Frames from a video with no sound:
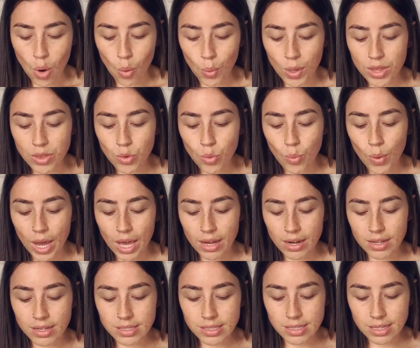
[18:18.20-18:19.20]
With
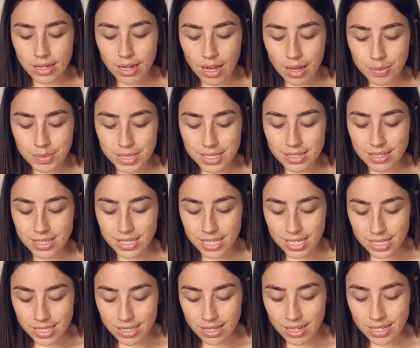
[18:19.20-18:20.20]
awareness comes
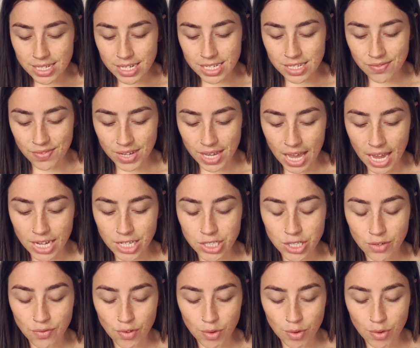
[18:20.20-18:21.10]
disidentification